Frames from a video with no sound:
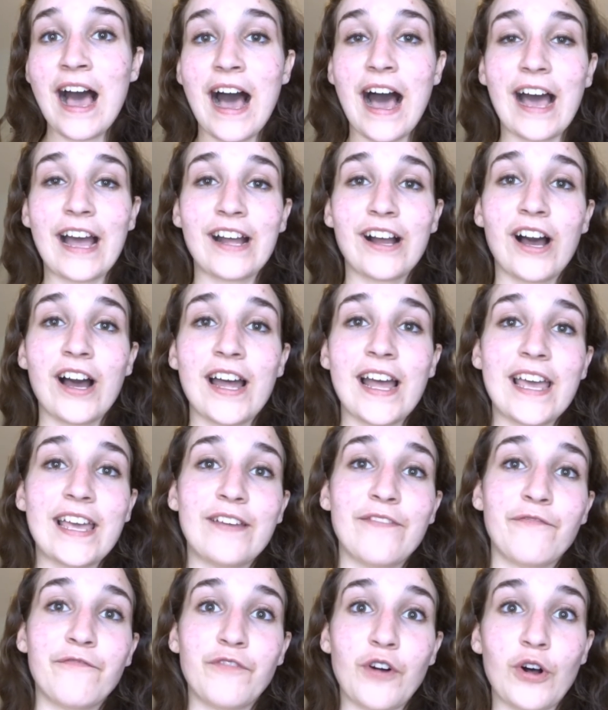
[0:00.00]
I got a
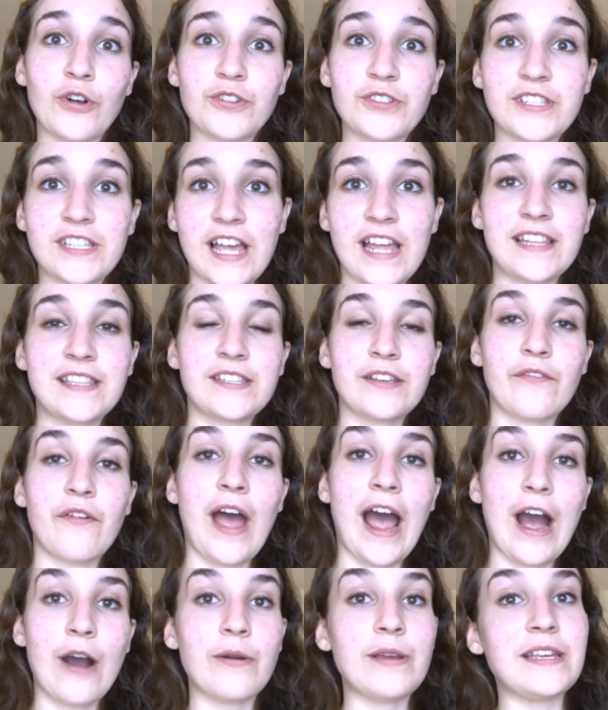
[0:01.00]
false sense of
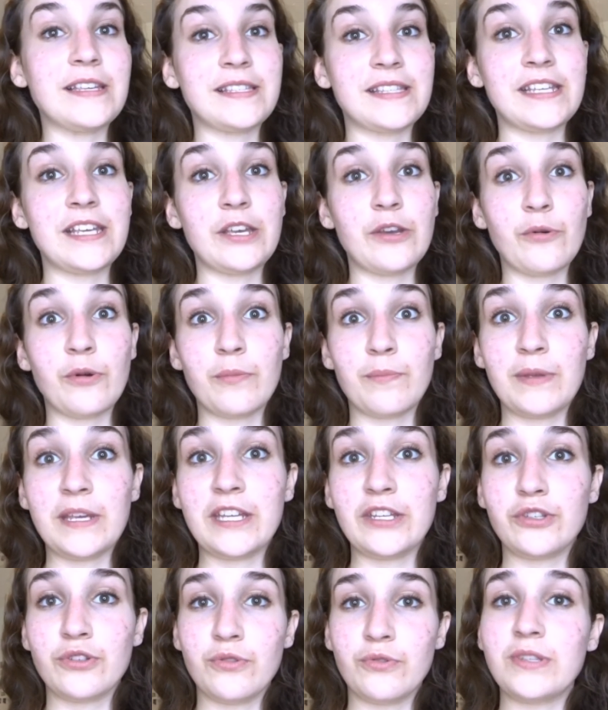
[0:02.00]
how easy it would
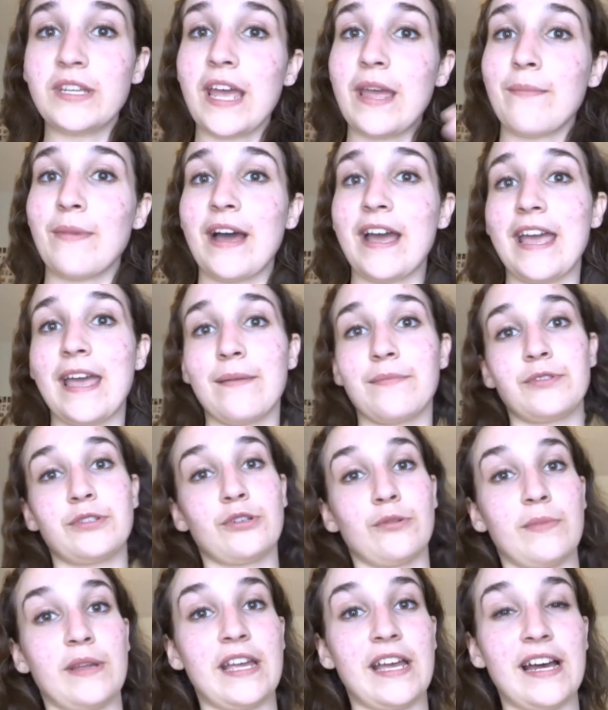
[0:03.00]
be to tame my
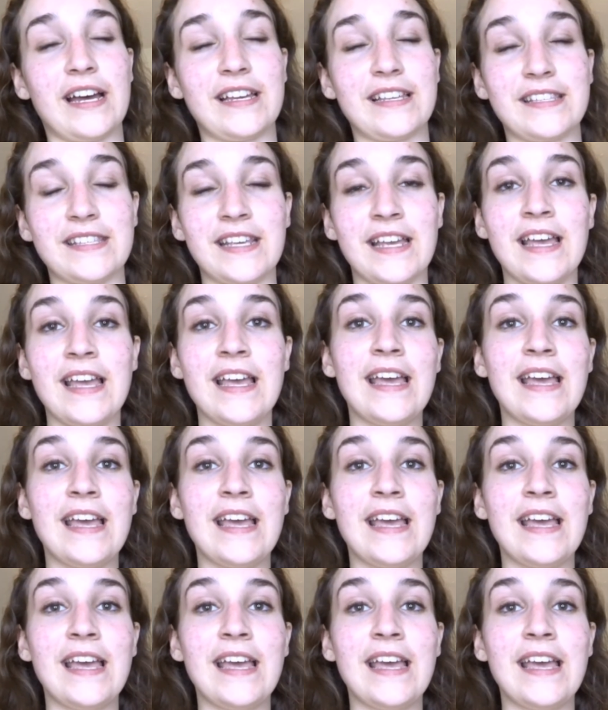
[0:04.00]
hamster because